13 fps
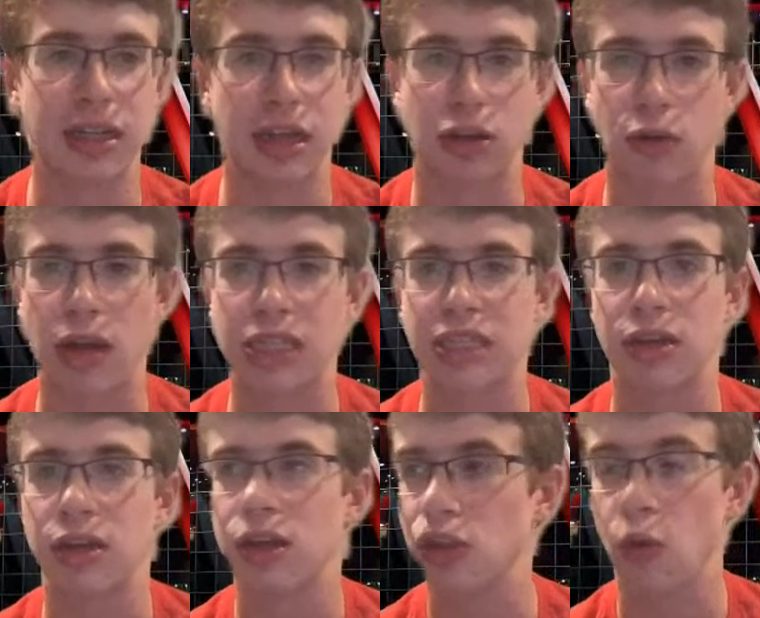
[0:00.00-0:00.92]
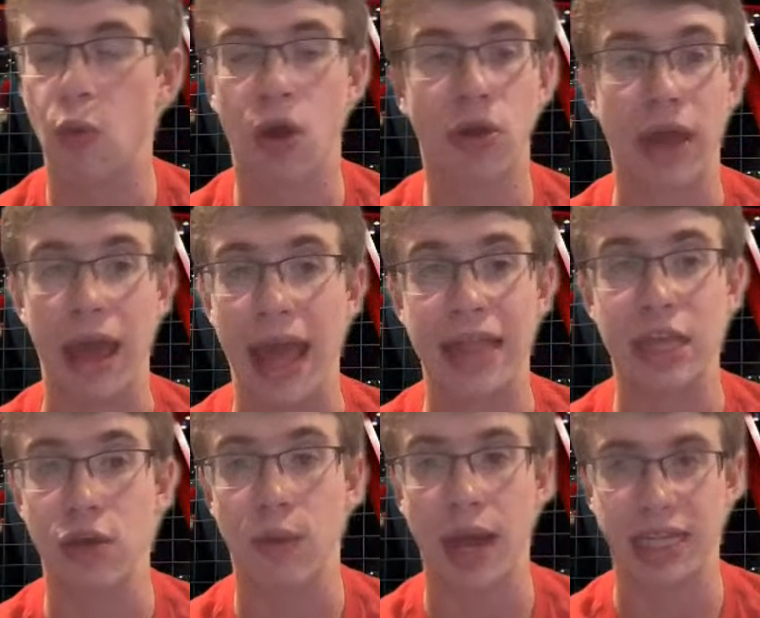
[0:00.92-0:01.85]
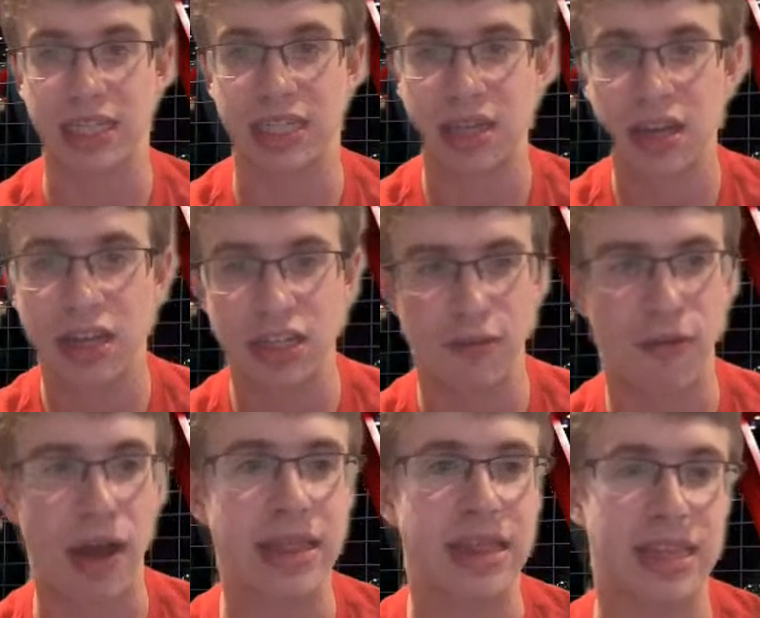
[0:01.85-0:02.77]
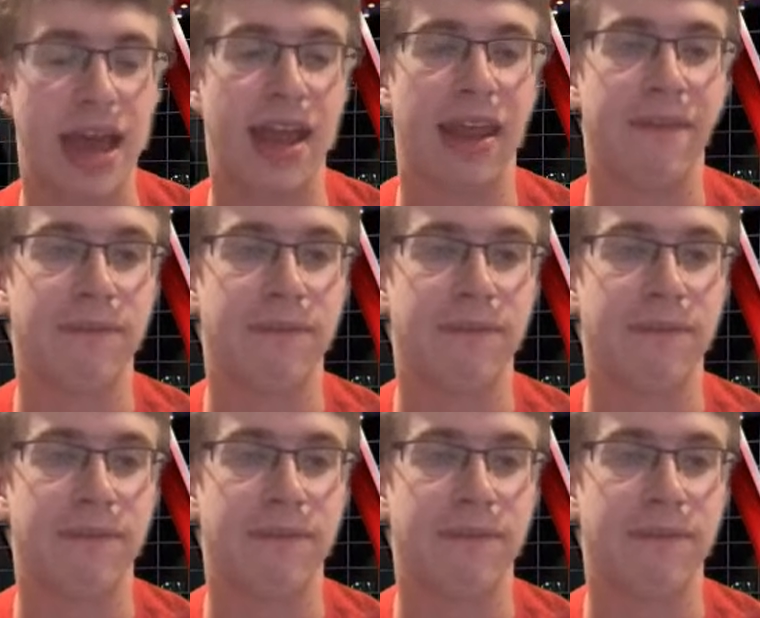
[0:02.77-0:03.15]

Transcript: across the world and the U.S. to find talent.